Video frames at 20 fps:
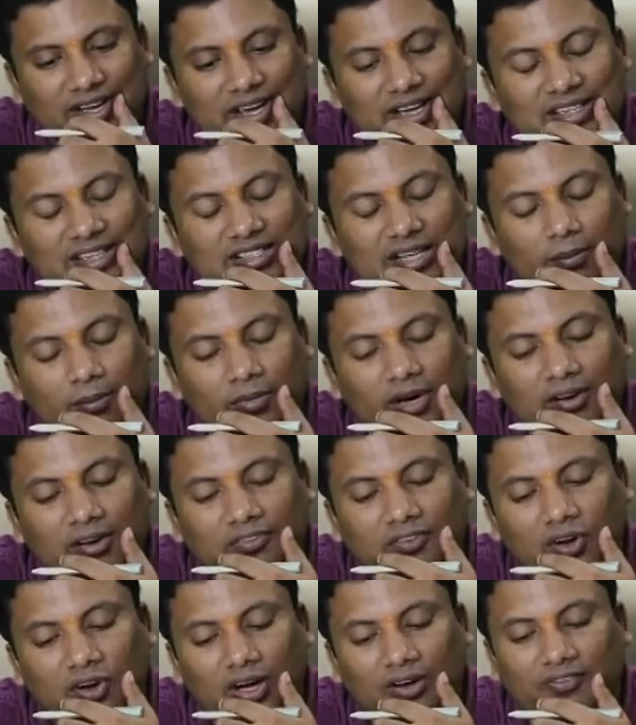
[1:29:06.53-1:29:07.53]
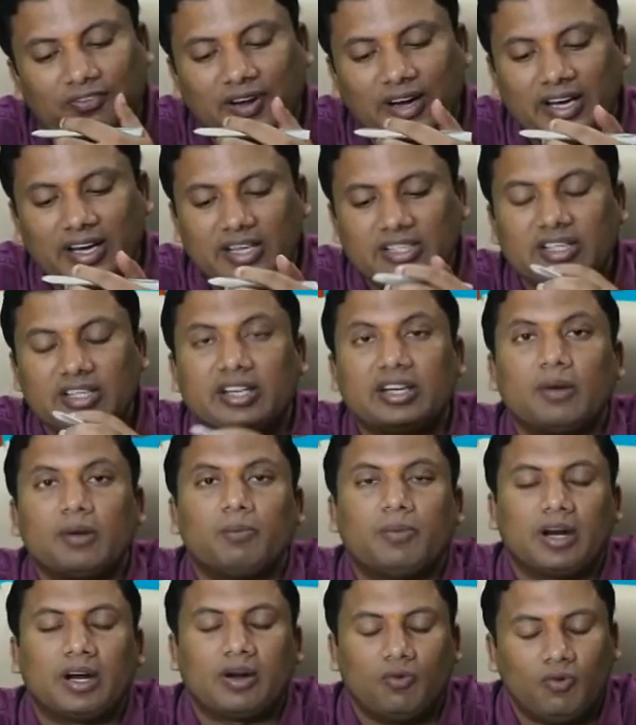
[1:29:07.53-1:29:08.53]
Sum of all 5 digit
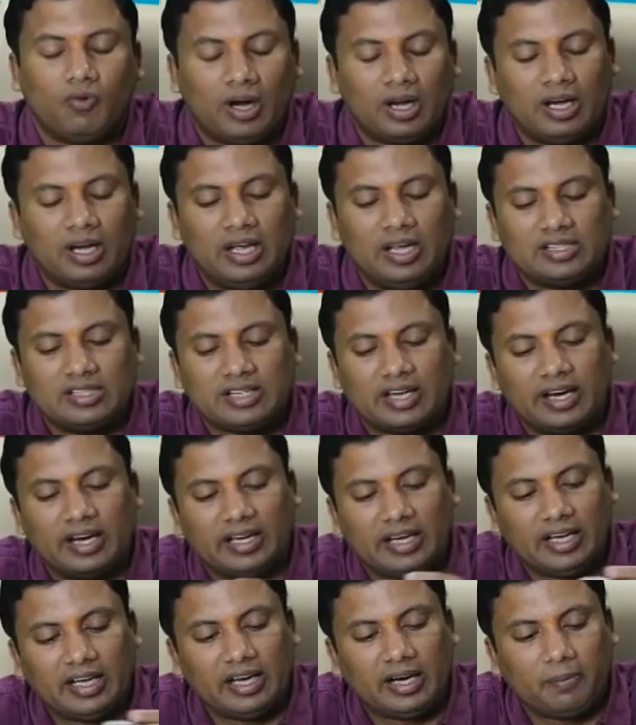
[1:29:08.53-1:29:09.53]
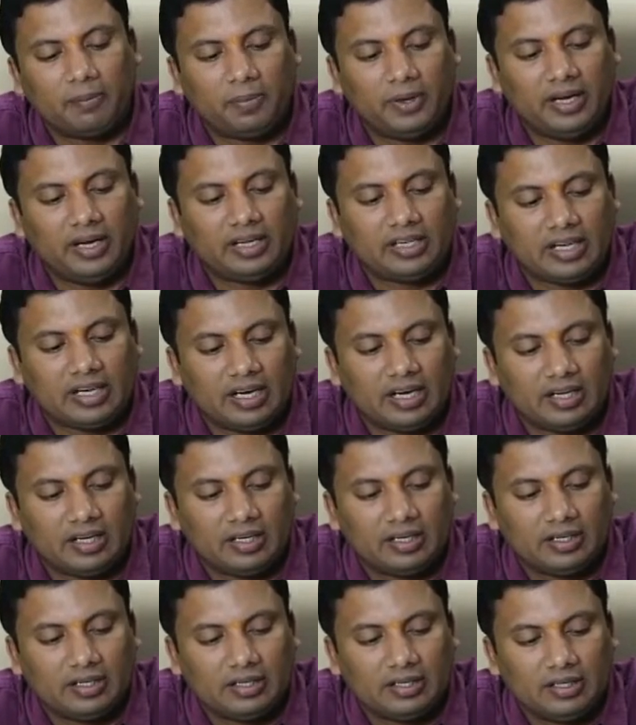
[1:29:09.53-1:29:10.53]
number. 1 is getting repeated
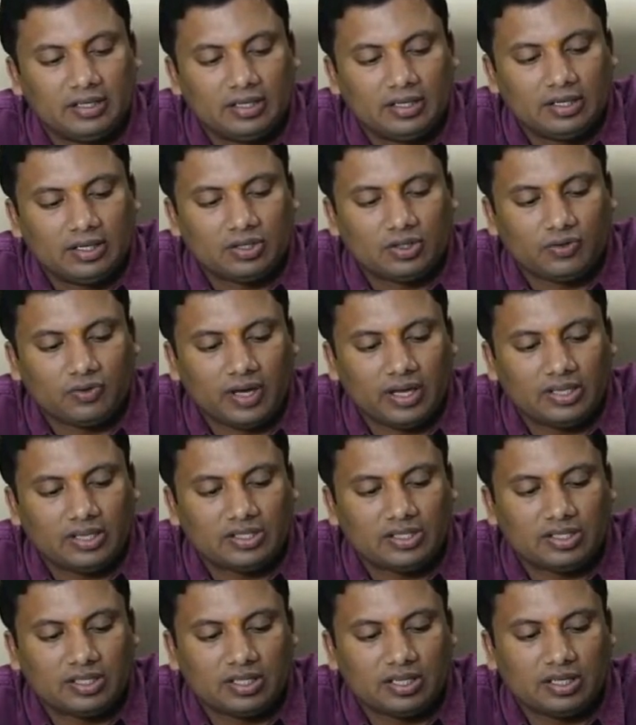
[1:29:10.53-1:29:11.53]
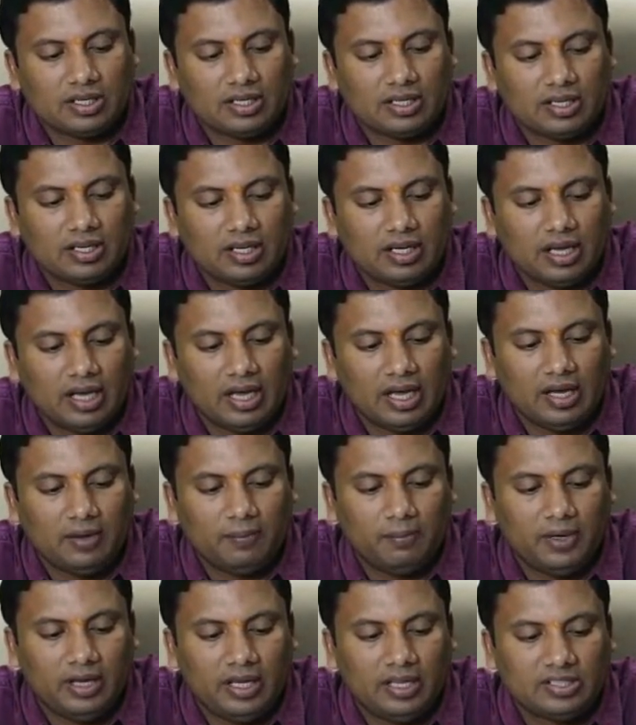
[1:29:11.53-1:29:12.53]
twice. A,
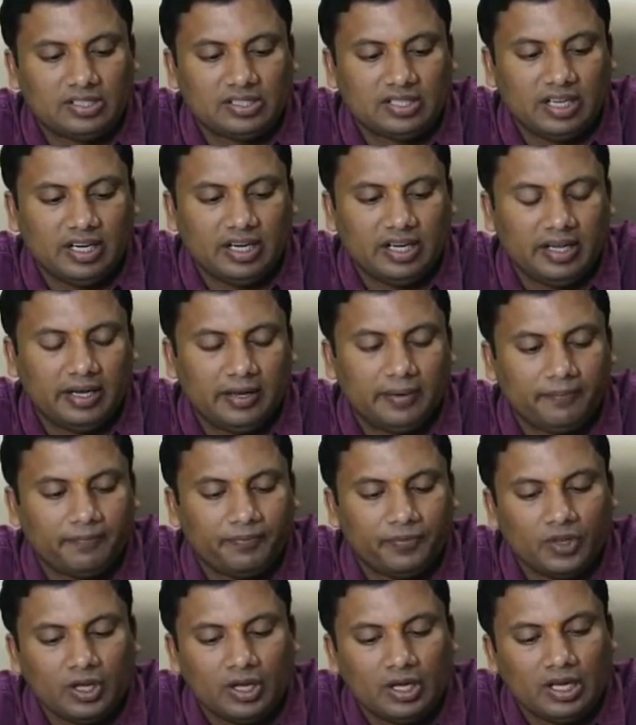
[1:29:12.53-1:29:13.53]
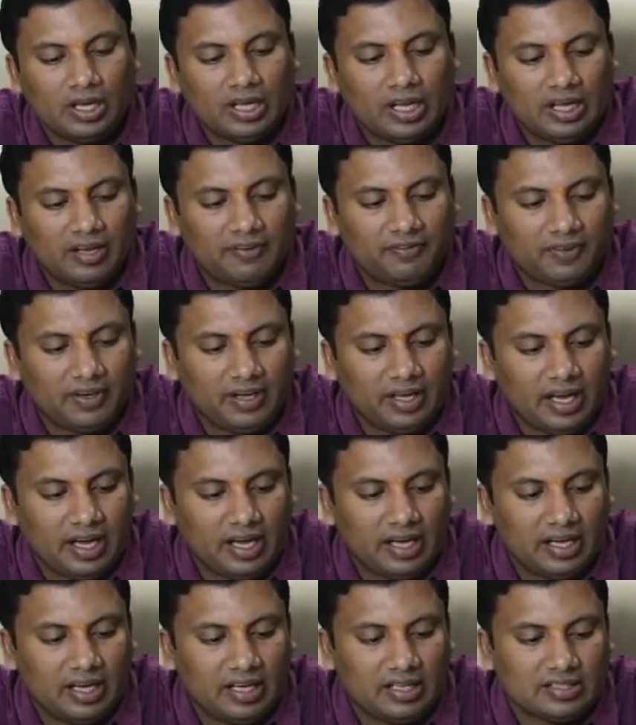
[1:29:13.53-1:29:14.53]
B, C, D. If A
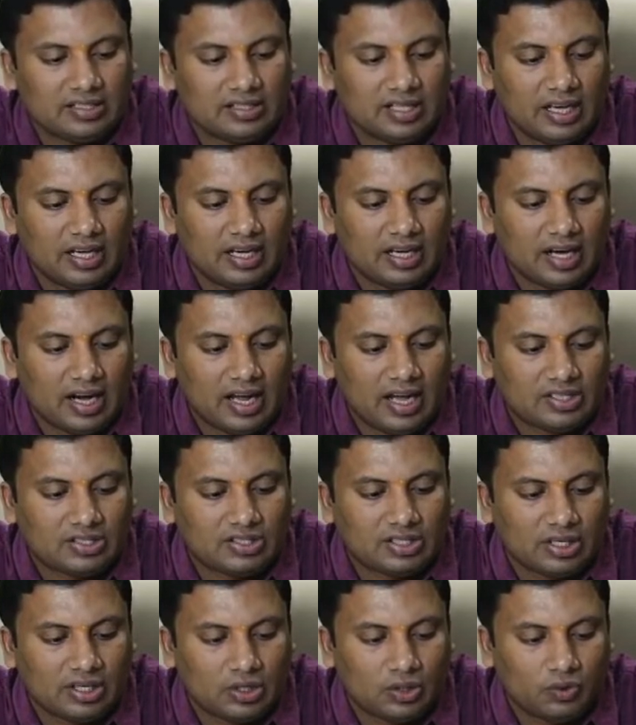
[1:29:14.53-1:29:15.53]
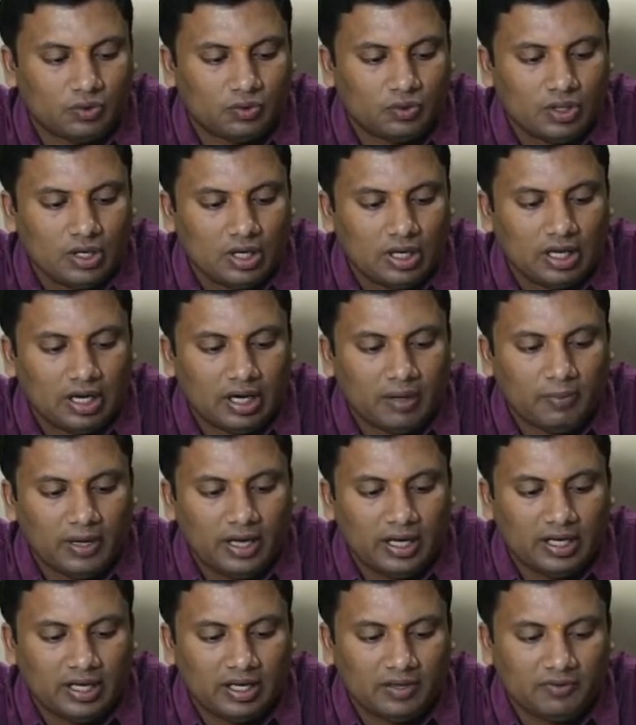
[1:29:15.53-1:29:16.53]
is there as 2.
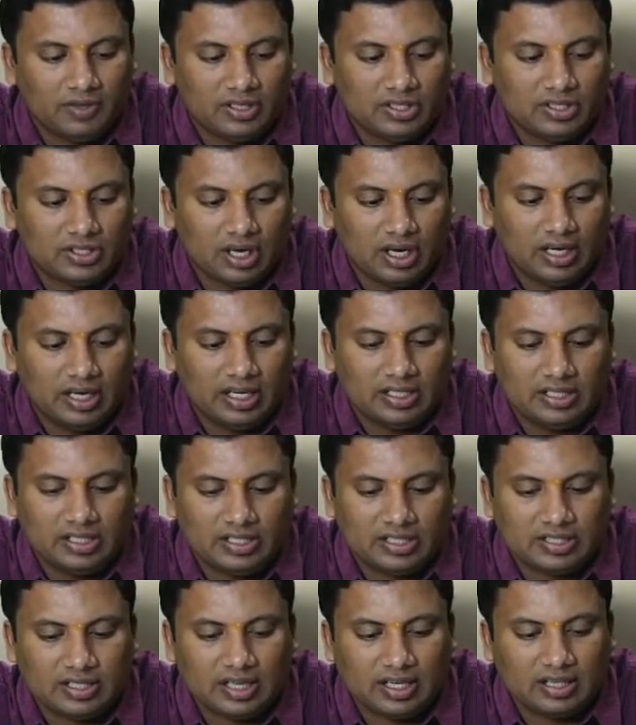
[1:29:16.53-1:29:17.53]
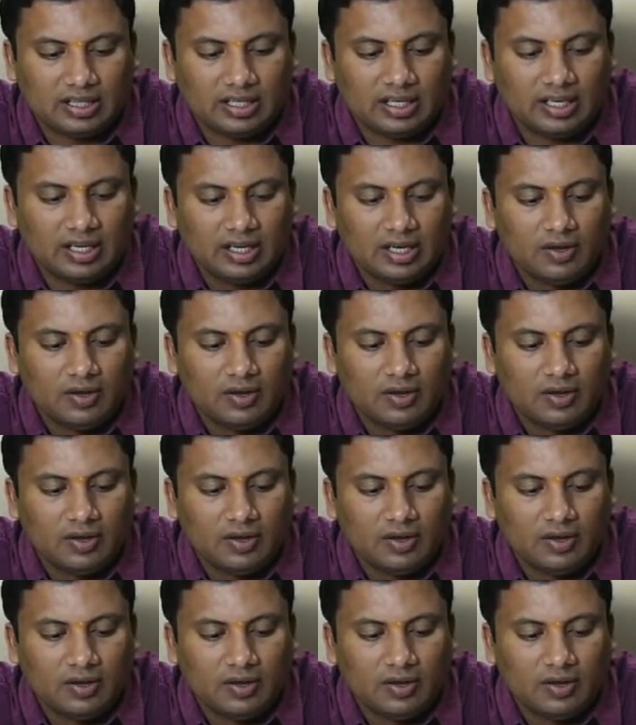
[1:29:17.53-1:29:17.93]
Remaining which all digits are there?